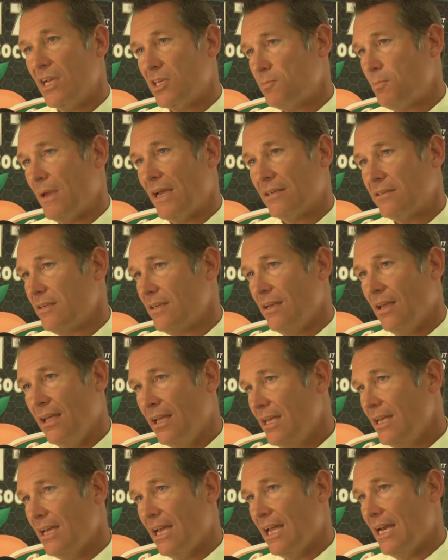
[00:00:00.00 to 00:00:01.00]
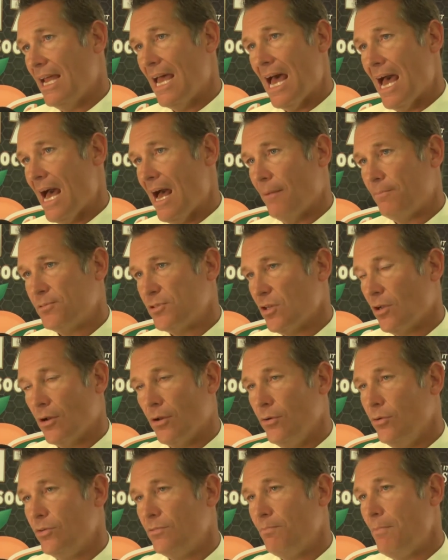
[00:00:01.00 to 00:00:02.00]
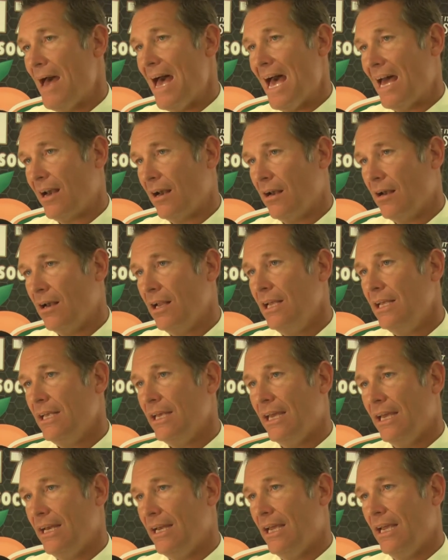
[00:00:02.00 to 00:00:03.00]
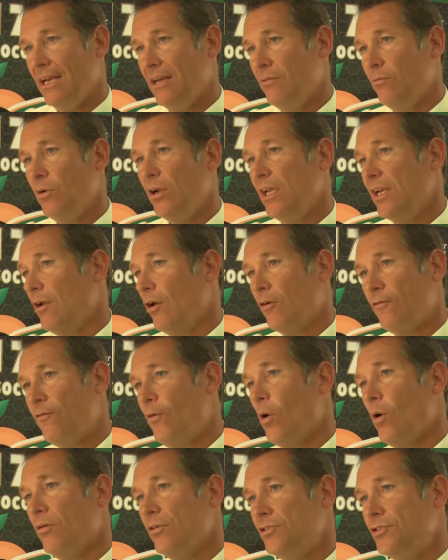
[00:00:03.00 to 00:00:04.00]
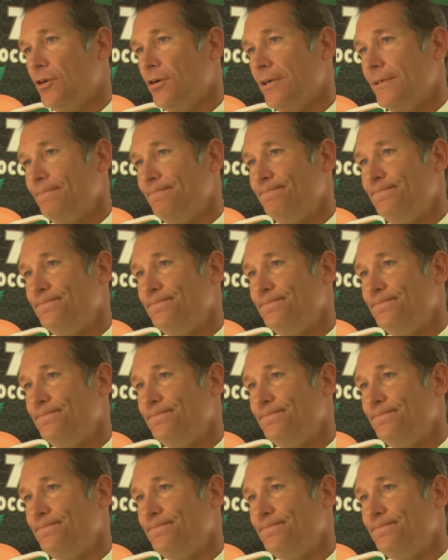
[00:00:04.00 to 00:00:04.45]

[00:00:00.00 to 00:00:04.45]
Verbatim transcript: expect a, an absolute battle and, and we look forward to it